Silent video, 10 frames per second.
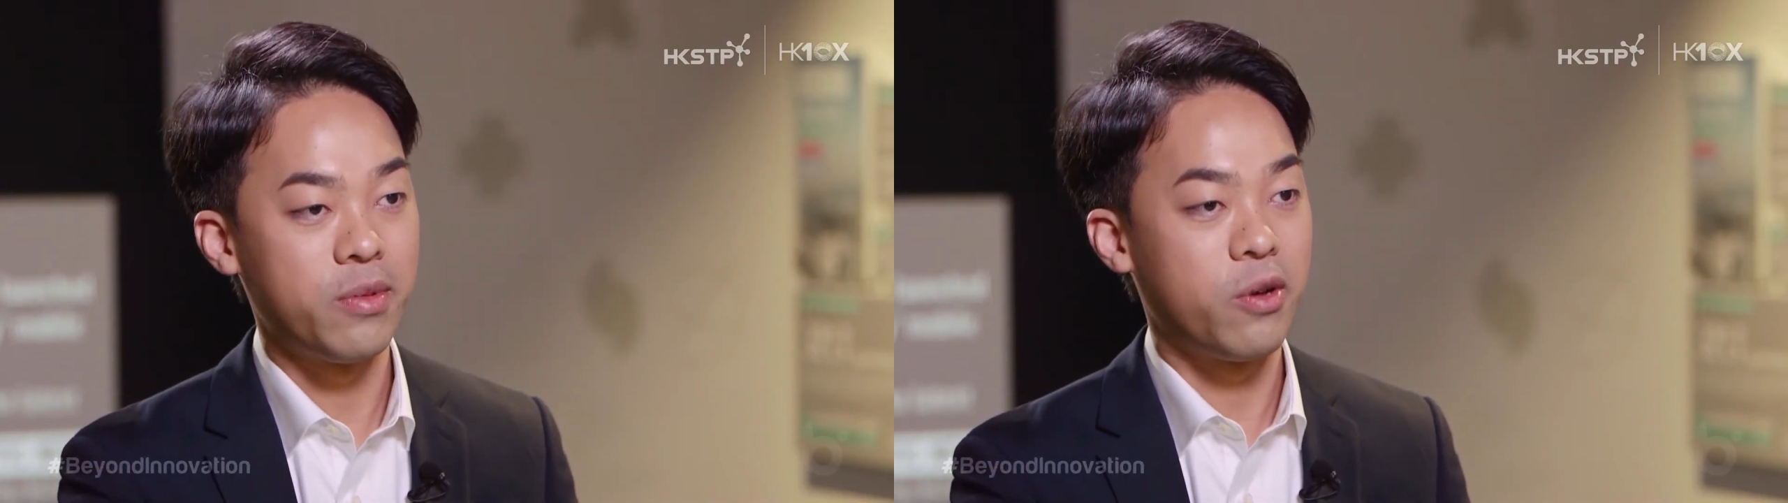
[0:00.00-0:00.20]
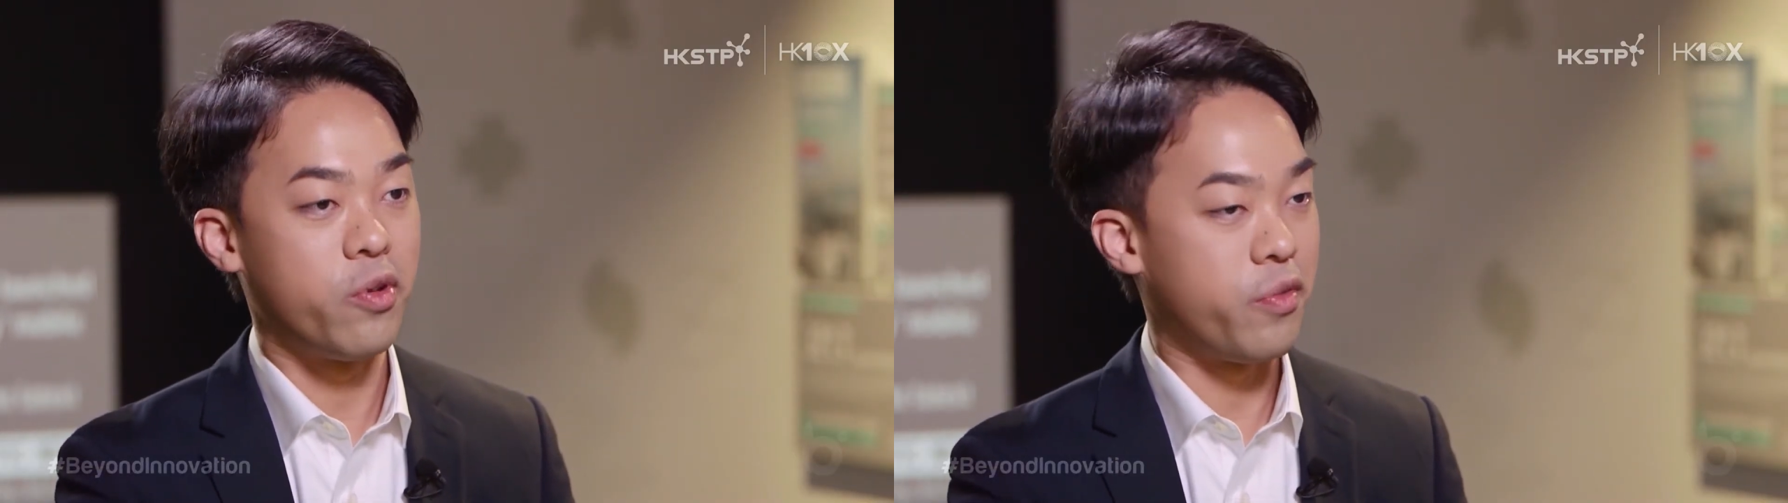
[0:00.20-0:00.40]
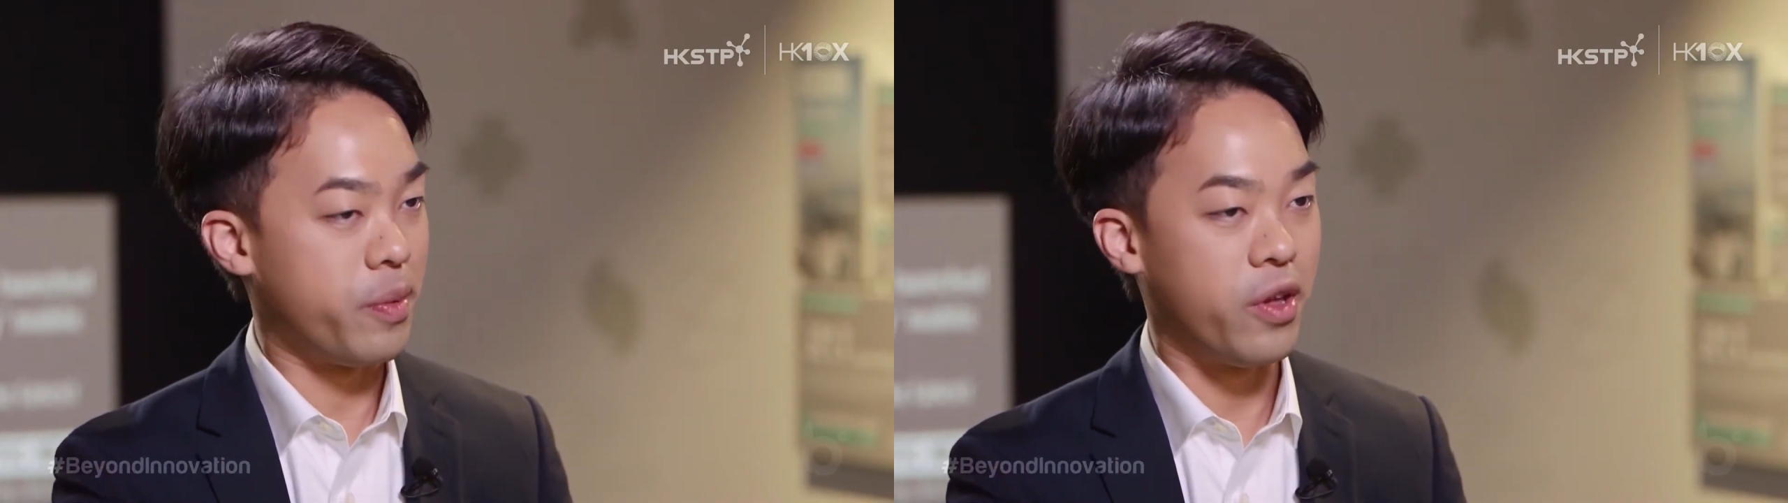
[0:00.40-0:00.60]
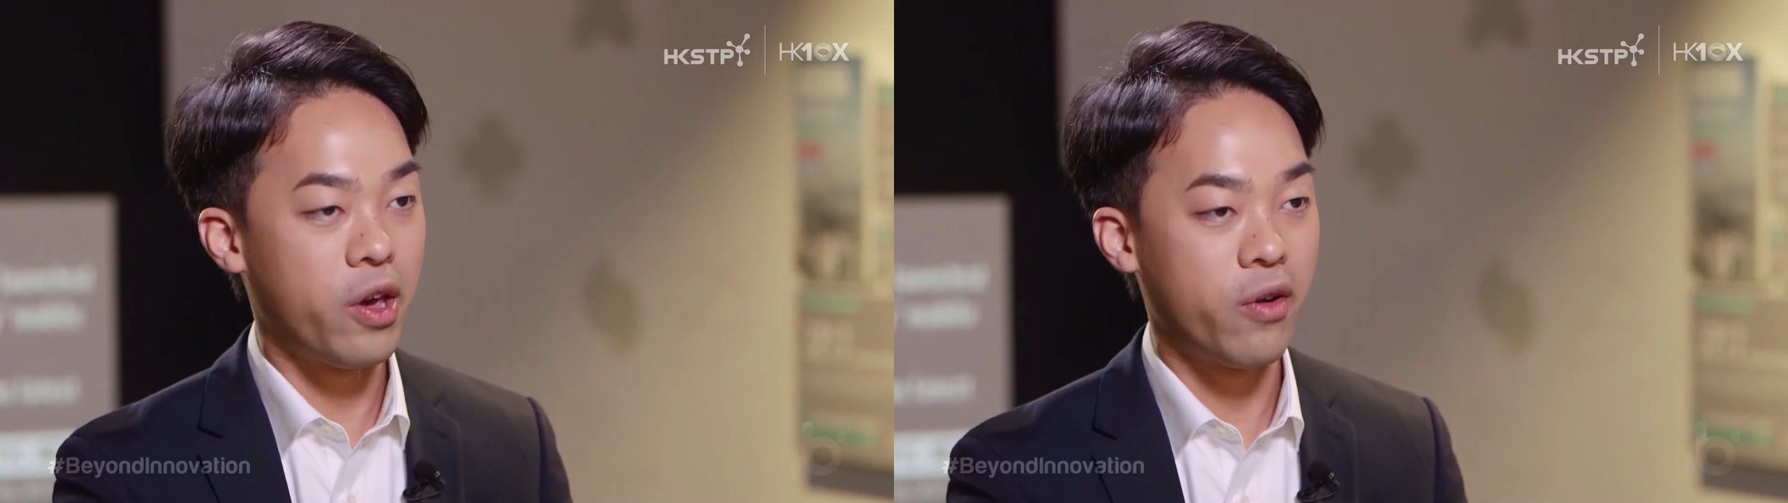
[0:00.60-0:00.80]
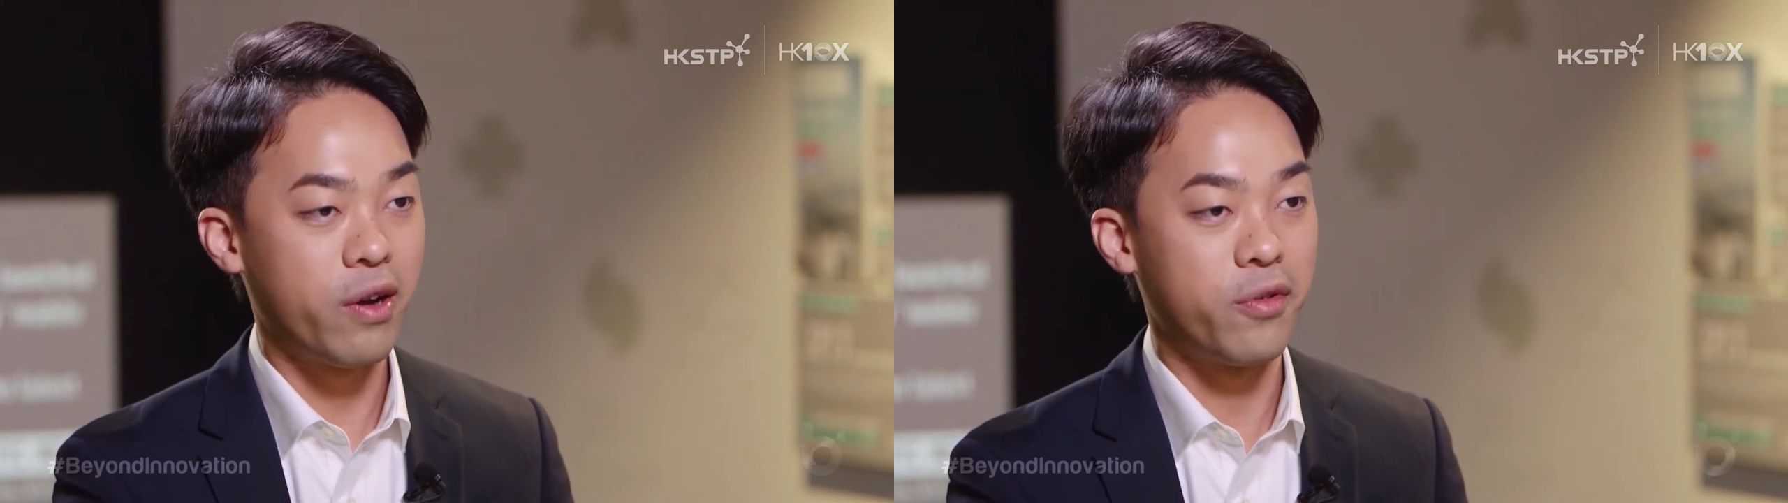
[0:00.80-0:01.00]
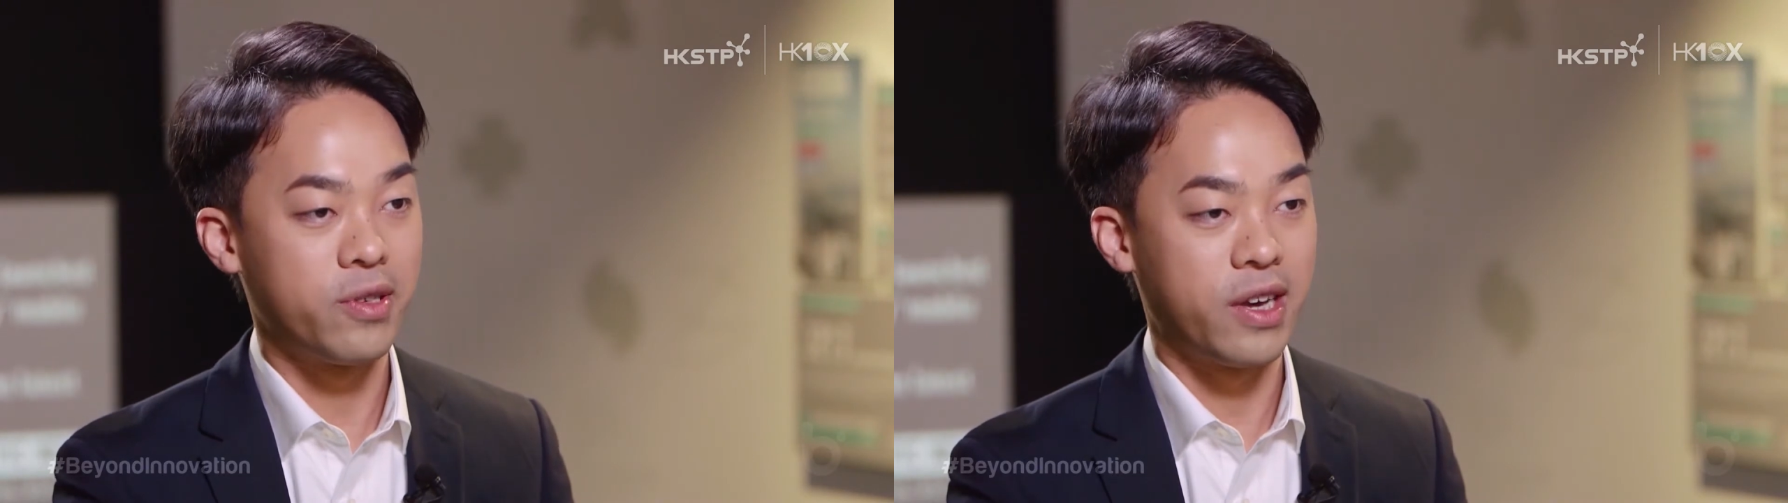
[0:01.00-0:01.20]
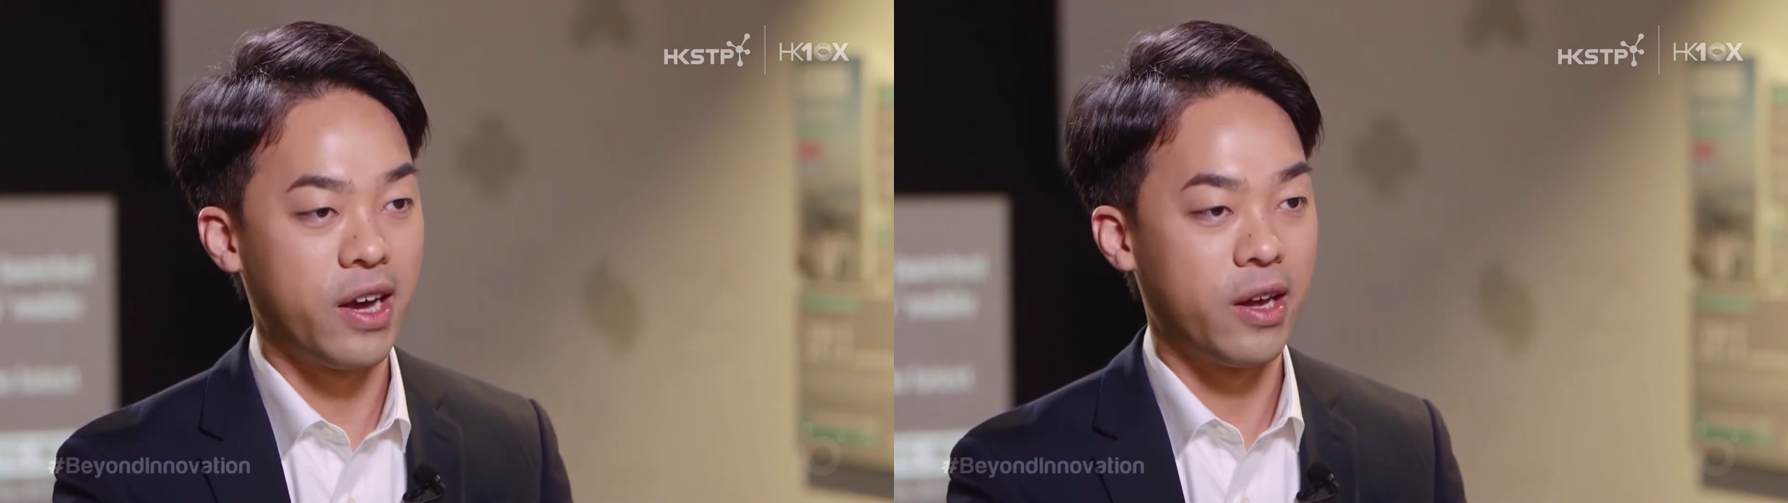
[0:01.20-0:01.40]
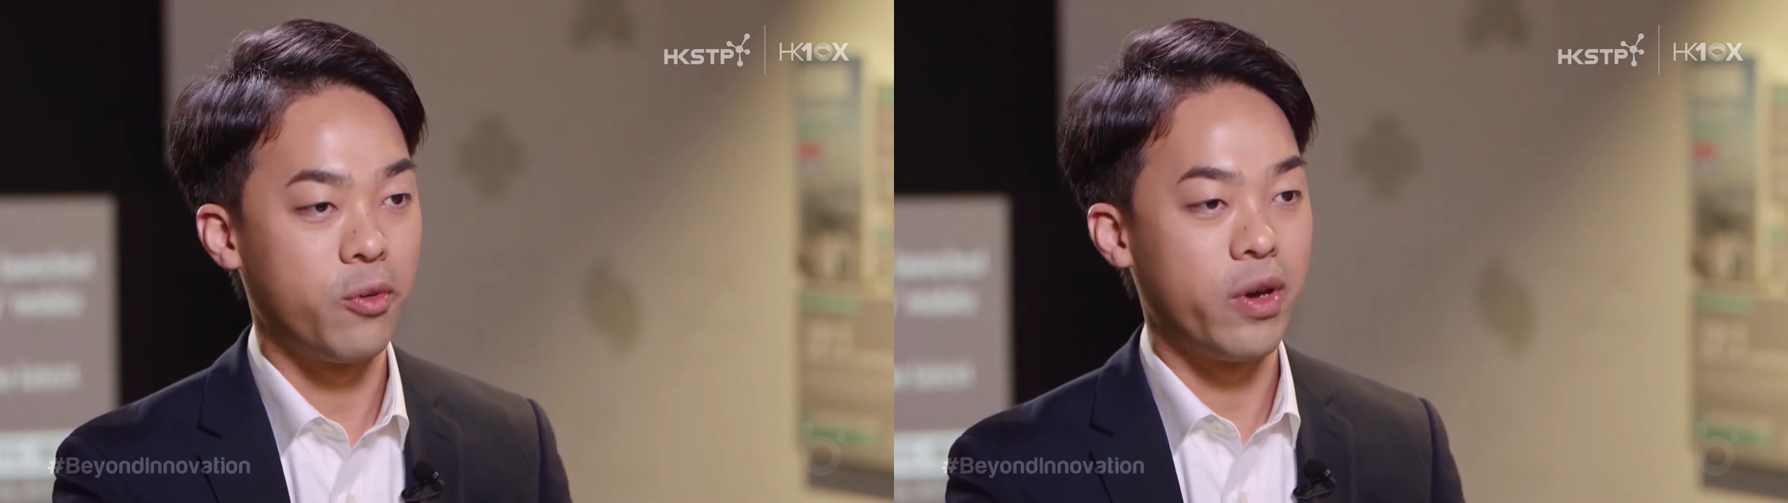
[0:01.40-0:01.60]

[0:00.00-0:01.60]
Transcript: that we've been hearing for scanning,